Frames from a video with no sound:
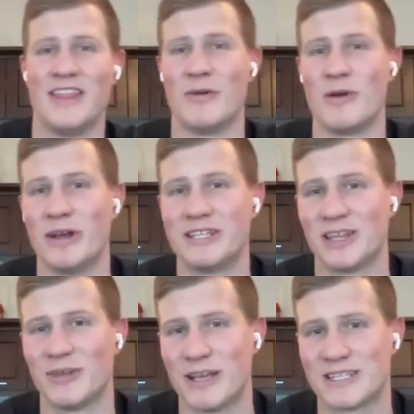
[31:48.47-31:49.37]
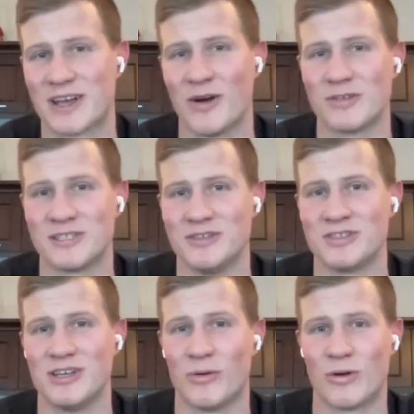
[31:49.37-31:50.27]
And then we went to the West Coast,
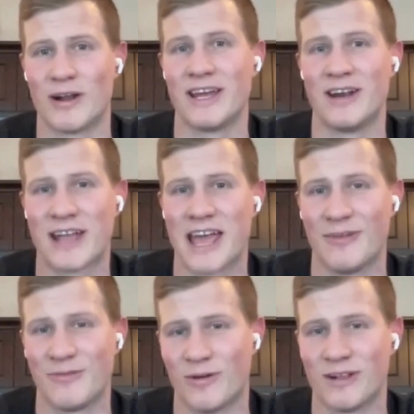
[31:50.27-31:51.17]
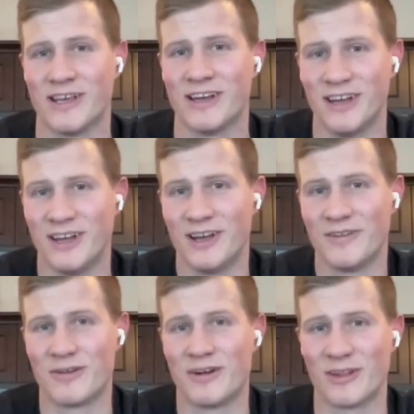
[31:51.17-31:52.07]
usually Oregon or California,
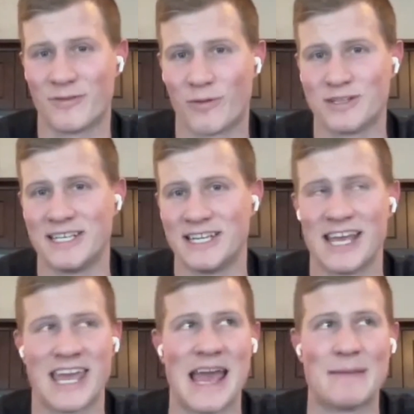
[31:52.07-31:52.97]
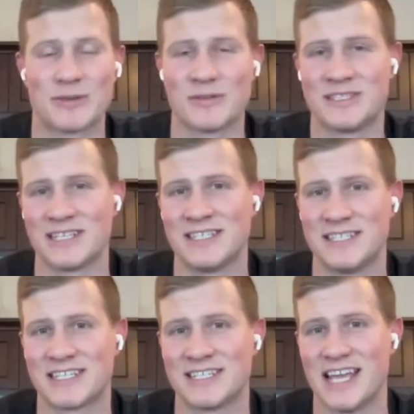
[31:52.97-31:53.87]
for another 14-day camp. So
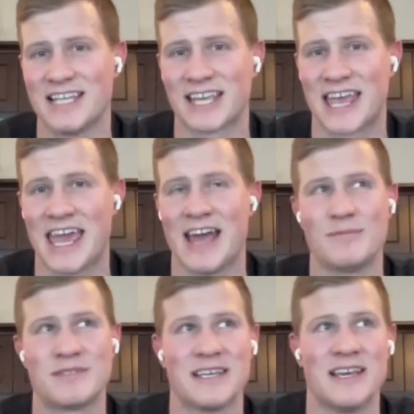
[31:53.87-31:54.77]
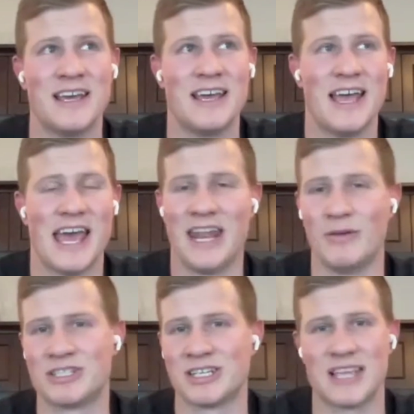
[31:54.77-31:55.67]
66 days of camps. And it
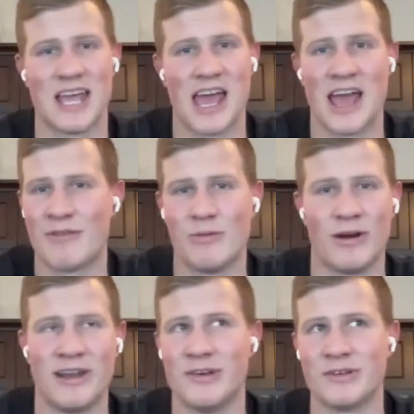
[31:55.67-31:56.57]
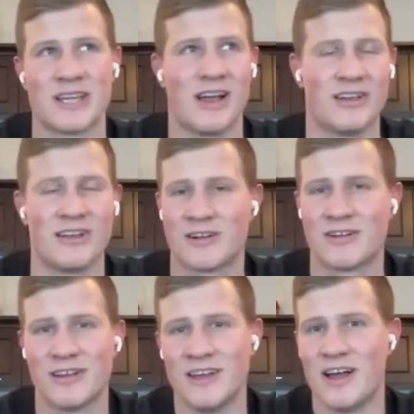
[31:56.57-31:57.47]
was just everyone. It was all your